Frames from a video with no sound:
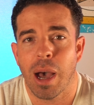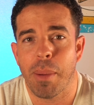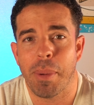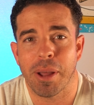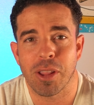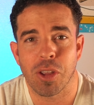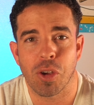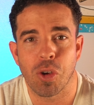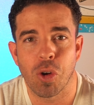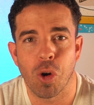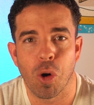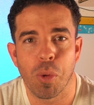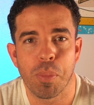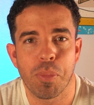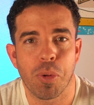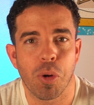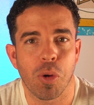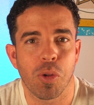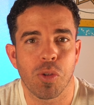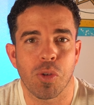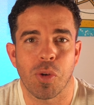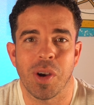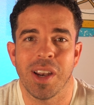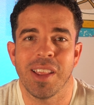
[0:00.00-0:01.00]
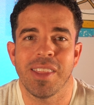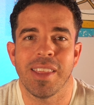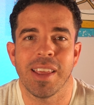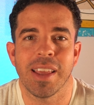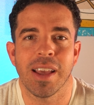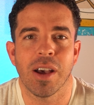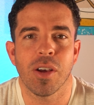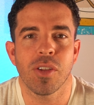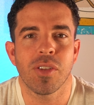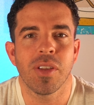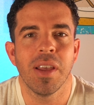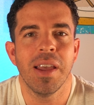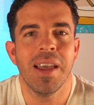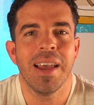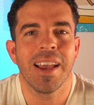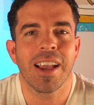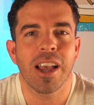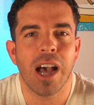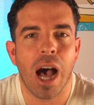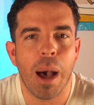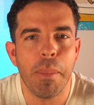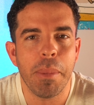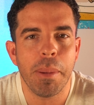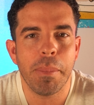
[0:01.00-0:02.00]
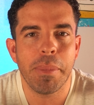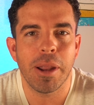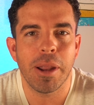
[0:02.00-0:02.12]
about the GoPros or anything else, comment